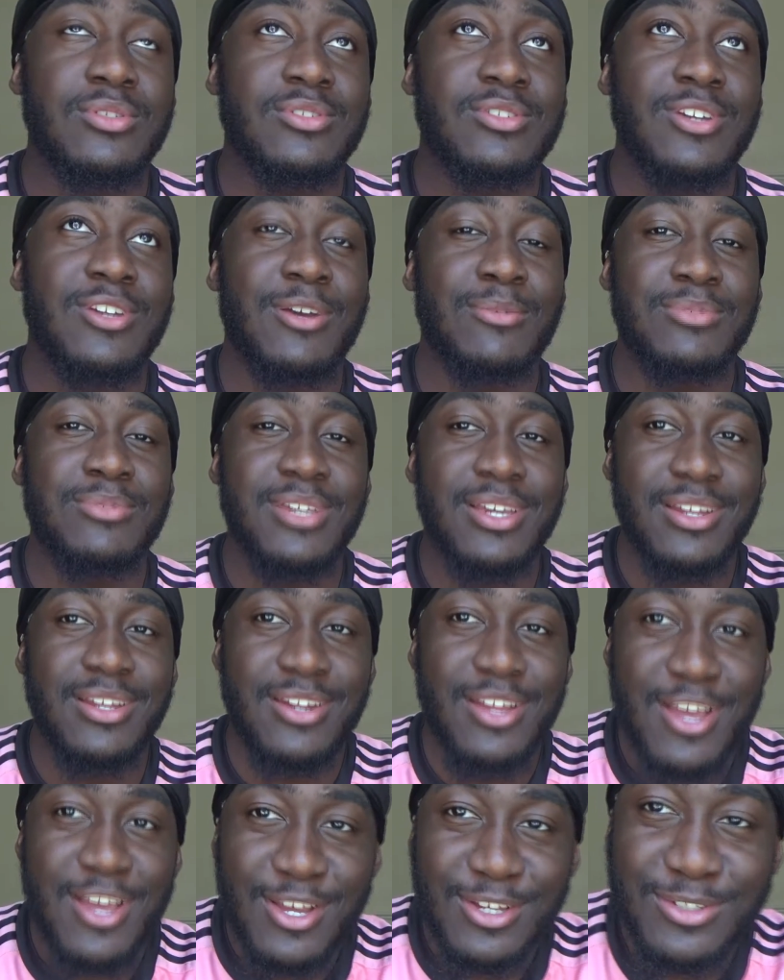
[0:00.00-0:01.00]
Do you get what I'm saying?
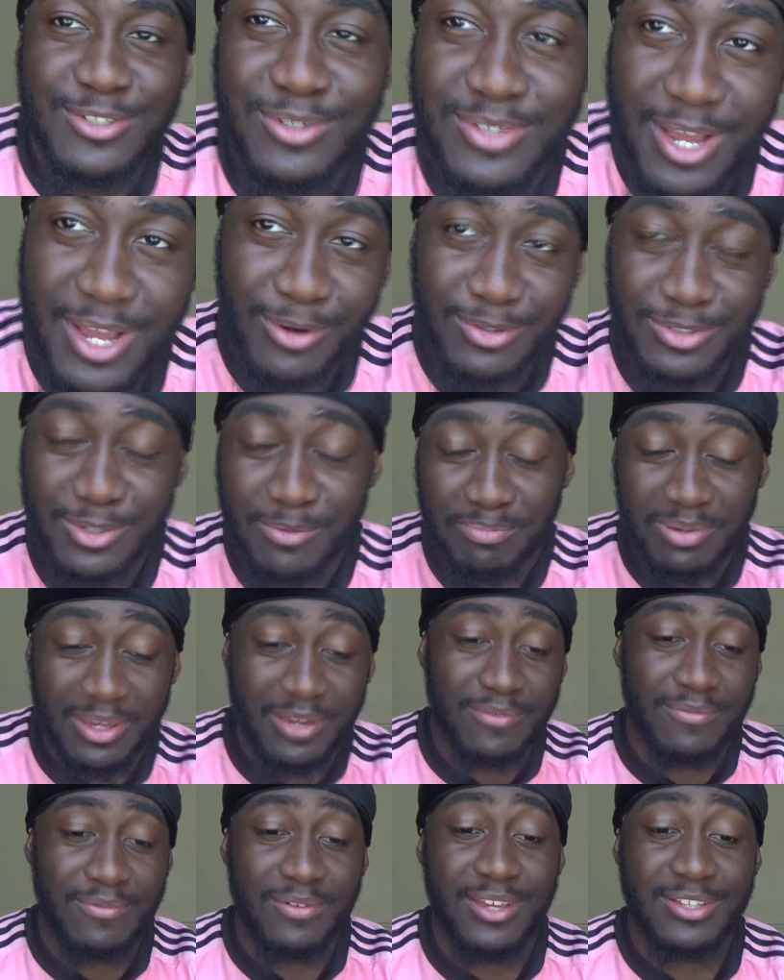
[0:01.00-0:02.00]
So that was a big
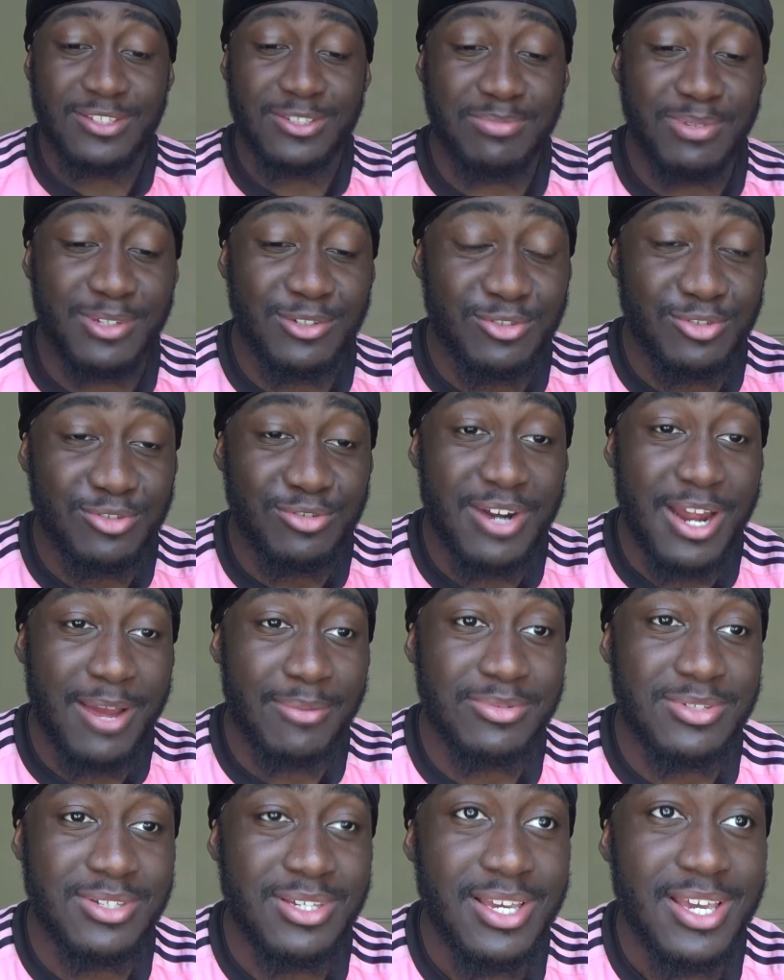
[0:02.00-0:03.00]
fear, to be
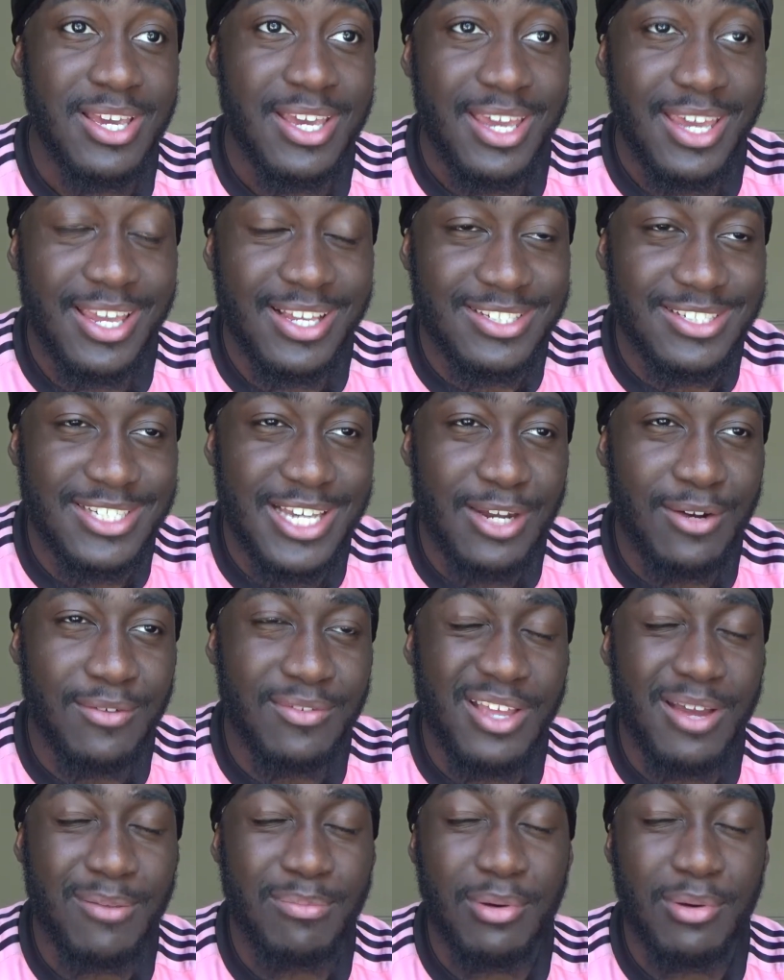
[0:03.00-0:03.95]
trapped inside of that.